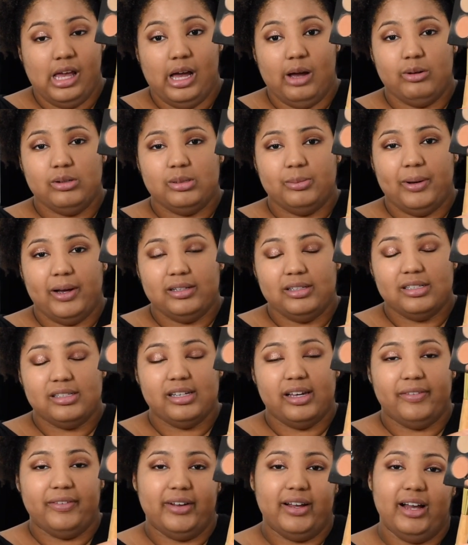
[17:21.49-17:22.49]
I was about to
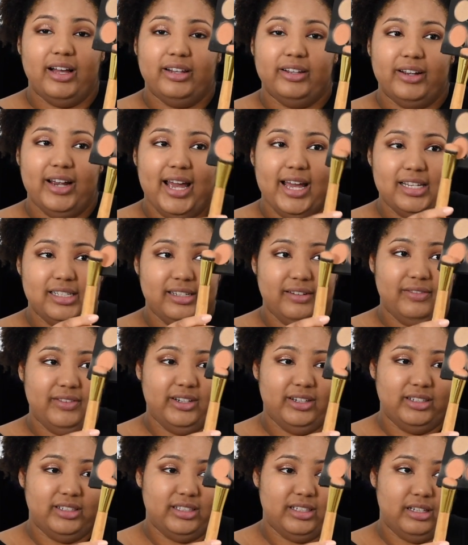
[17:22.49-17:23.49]
say the color as if
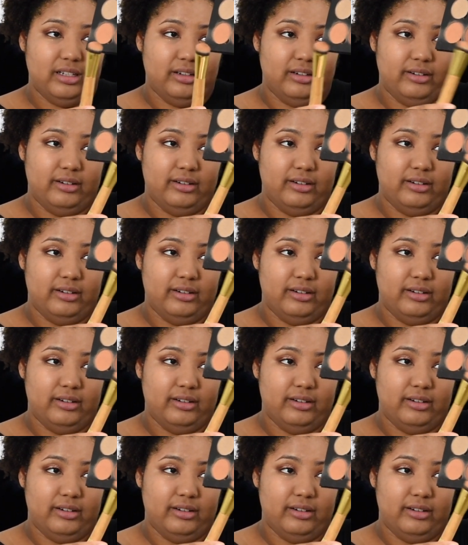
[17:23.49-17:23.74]
there's